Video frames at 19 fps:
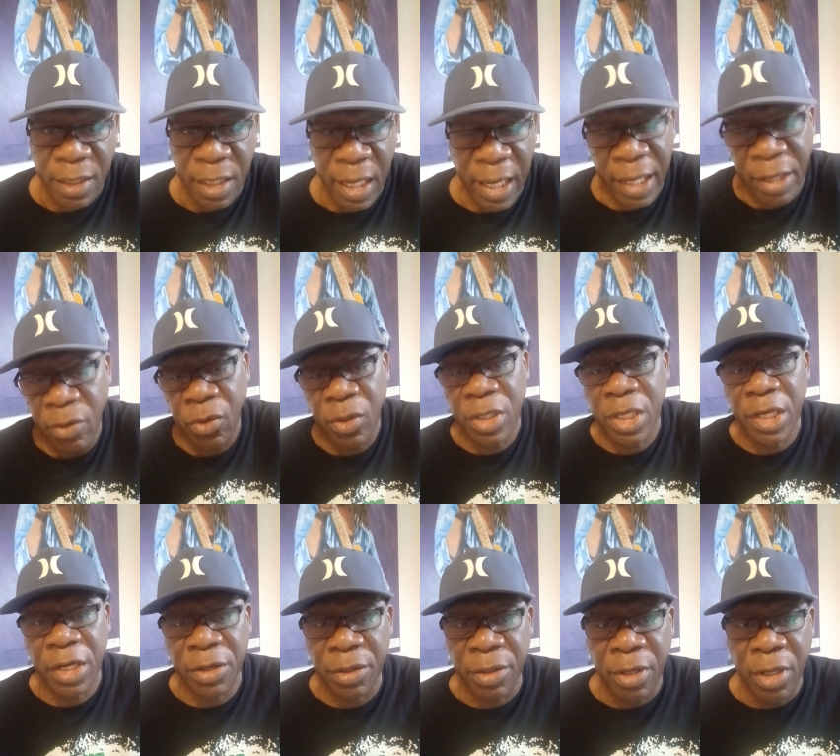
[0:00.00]
I don't
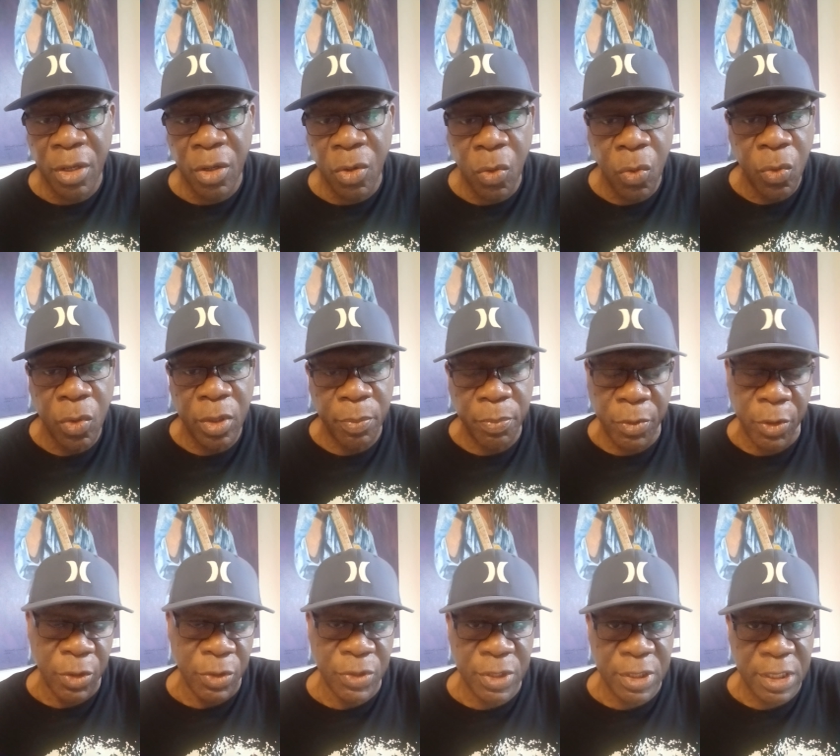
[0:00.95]
care who the
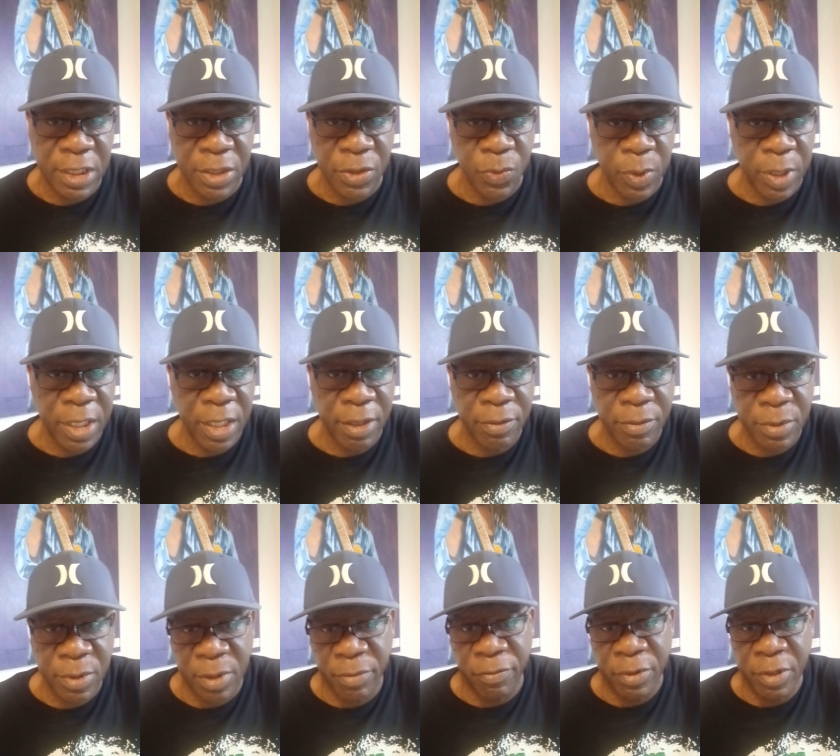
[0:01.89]
person is, whether
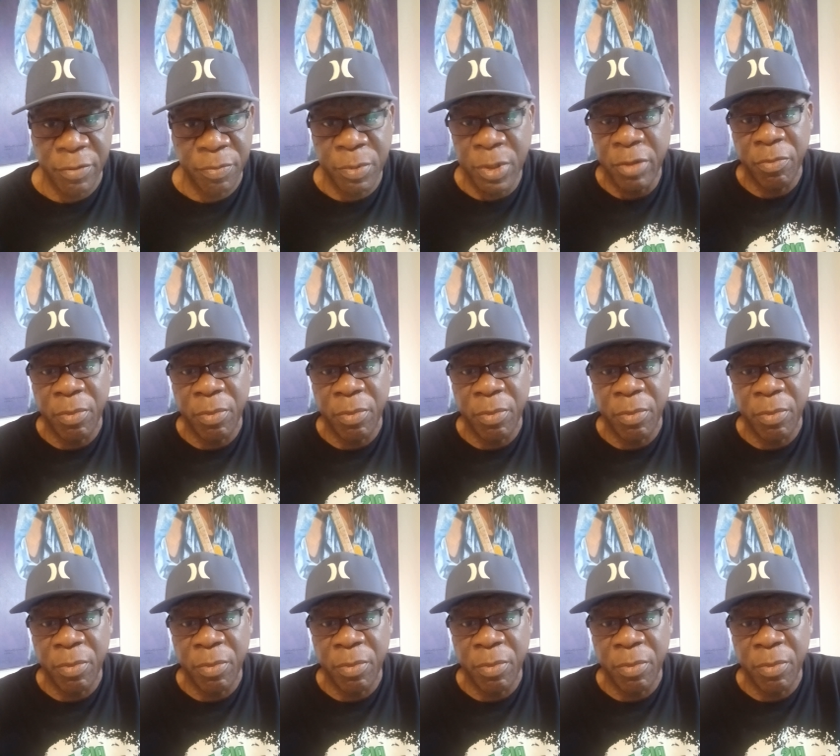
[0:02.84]
if it's me,